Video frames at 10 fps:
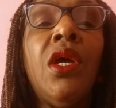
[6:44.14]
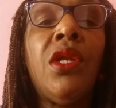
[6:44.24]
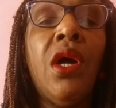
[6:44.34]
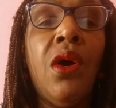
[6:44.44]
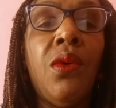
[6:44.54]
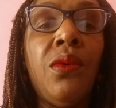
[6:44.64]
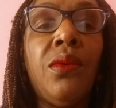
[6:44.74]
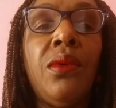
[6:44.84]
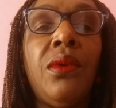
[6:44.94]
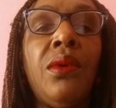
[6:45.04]
Now,
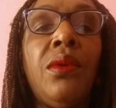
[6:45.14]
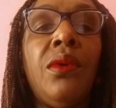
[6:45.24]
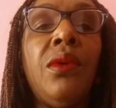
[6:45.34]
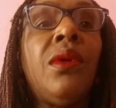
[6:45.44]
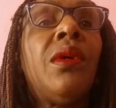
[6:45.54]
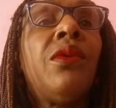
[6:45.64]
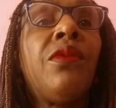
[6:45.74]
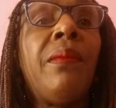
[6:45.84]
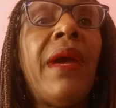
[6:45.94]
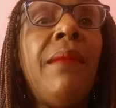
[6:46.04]

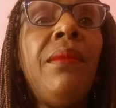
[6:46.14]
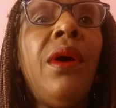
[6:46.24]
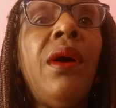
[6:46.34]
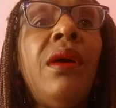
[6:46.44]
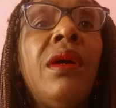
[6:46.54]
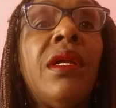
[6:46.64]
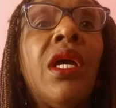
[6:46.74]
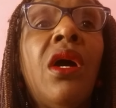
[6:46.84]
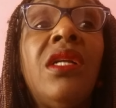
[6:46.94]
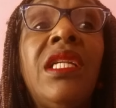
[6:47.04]
remember,
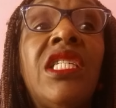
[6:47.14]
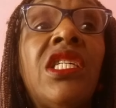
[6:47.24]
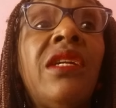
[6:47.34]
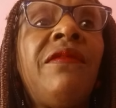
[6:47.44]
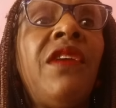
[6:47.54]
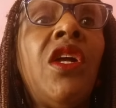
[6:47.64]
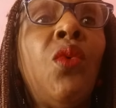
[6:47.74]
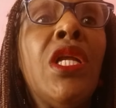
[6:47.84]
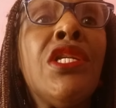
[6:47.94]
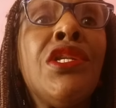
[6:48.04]
the conditioner filler
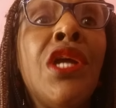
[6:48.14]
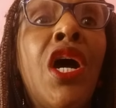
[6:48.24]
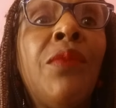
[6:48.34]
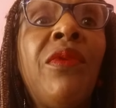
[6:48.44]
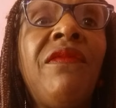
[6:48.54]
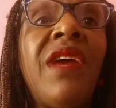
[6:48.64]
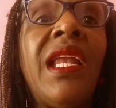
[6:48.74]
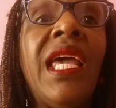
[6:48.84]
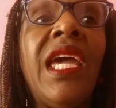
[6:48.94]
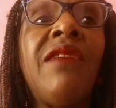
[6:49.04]
will not
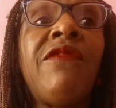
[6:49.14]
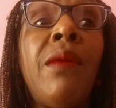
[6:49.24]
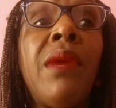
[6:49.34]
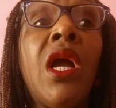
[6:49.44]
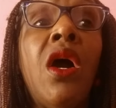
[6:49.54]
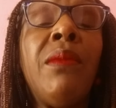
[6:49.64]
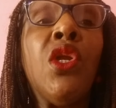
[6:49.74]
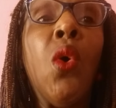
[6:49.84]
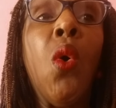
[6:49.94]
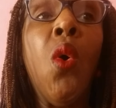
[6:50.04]
prevent the hair from
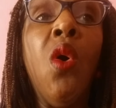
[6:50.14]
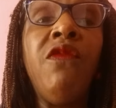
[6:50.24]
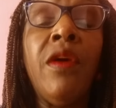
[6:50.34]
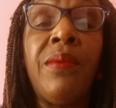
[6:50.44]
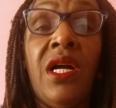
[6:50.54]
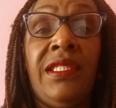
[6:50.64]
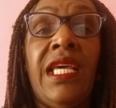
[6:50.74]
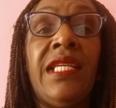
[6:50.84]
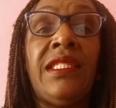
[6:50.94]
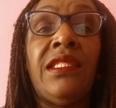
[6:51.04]
becoming
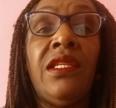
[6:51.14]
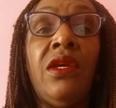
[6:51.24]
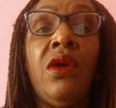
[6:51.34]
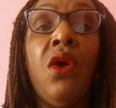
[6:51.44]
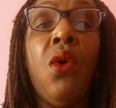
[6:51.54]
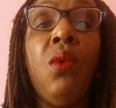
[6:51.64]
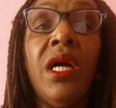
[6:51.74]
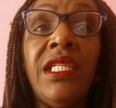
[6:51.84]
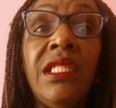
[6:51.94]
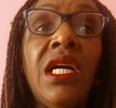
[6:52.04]
over-processed.
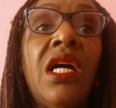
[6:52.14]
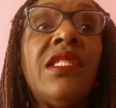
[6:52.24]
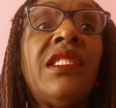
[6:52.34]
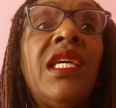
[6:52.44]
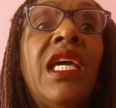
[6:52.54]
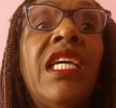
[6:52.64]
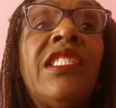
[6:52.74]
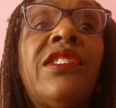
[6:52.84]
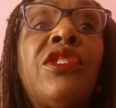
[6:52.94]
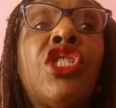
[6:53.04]
What it does
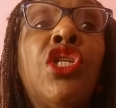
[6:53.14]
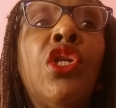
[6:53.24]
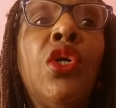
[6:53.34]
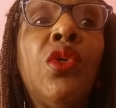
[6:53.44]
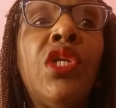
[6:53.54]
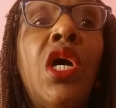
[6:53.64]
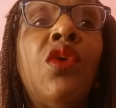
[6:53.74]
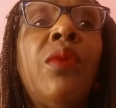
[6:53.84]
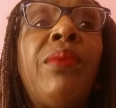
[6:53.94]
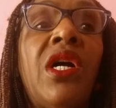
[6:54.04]
is to slow
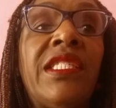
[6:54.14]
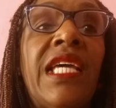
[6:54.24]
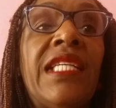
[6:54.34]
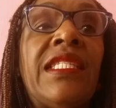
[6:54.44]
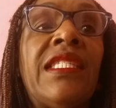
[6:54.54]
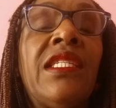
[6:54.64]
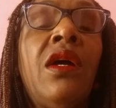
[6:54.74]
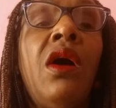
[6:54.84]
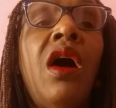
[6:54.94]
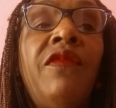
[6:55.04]
down the process
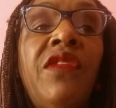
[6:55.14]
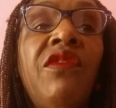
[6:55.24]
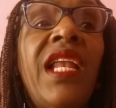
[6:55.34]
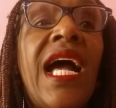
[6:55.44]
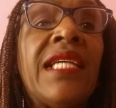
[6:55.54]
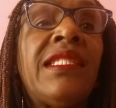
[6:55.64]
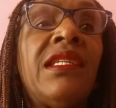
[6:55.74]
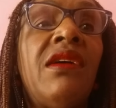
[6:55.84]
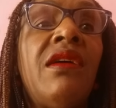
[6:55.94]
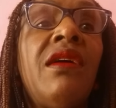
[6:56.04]
of the
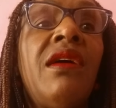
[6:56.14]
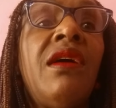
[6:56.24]
relaxer,